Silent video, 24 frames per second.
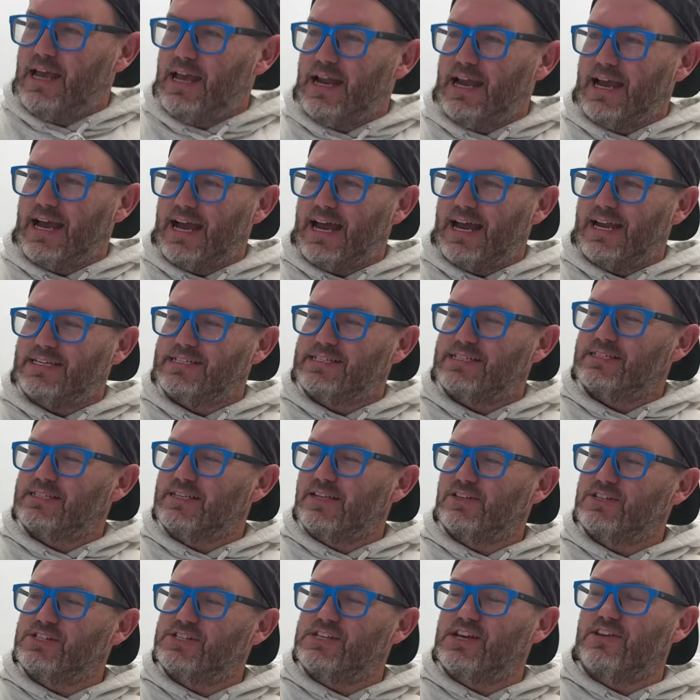and I got us this
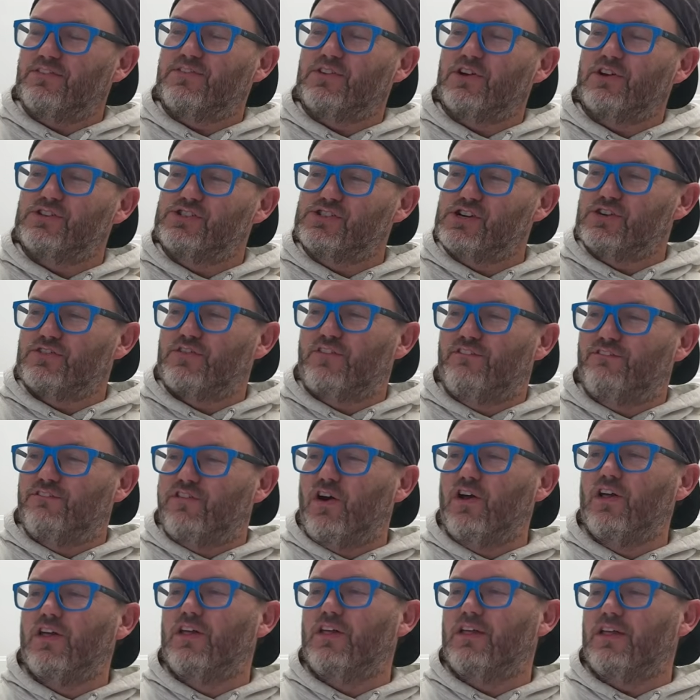little sifter just
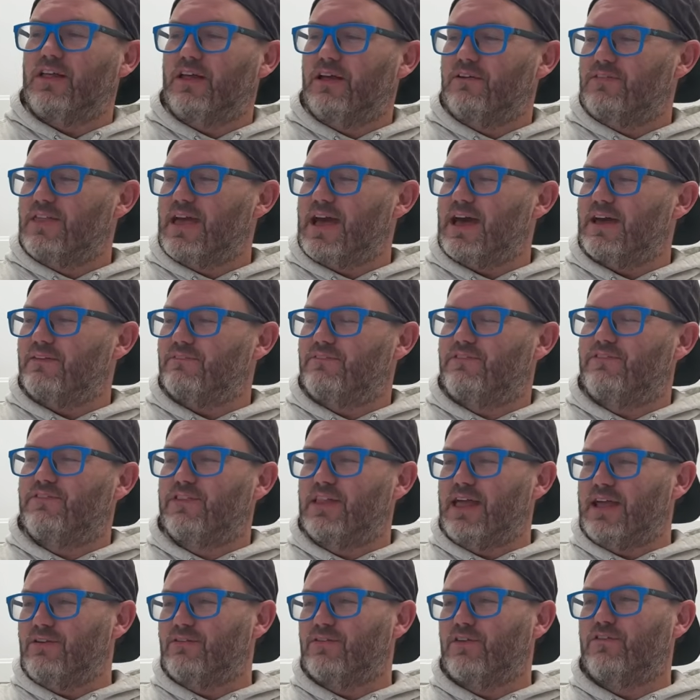full of that
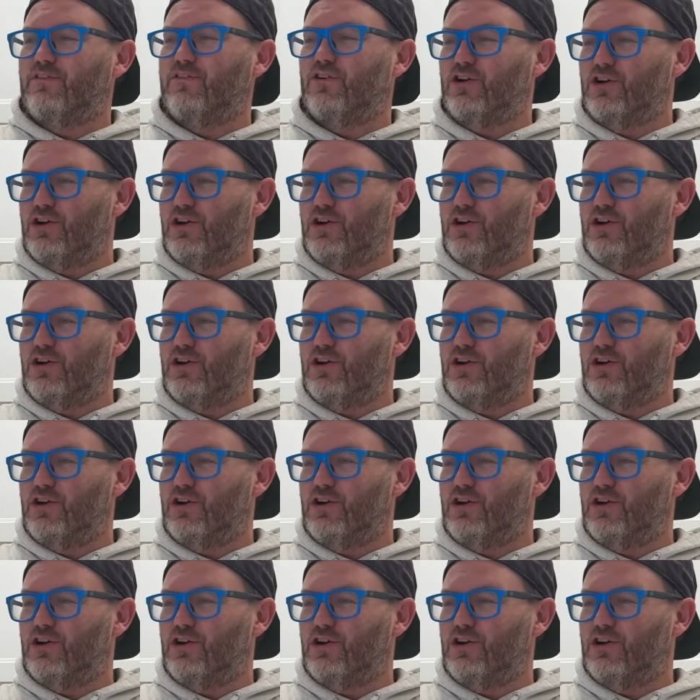flavorful